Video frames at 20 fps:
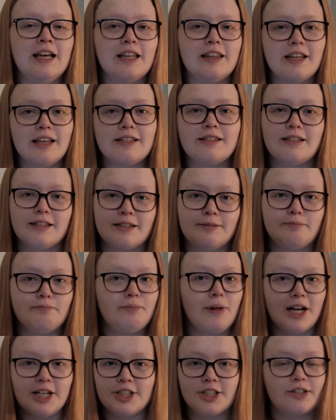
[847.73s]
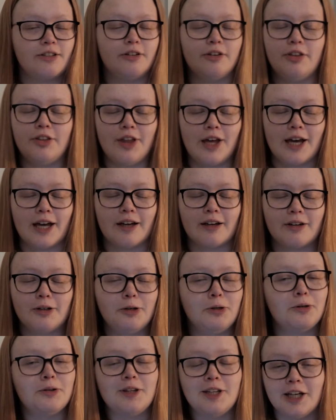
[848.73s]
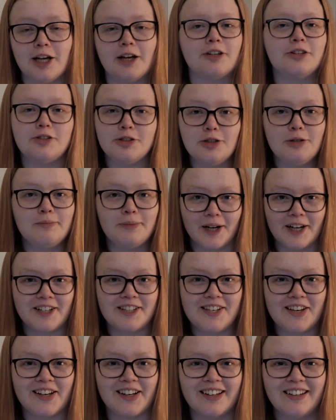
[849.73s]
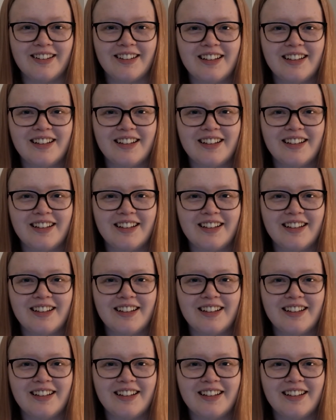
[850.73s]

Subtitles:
there's this magical thing called the undo button.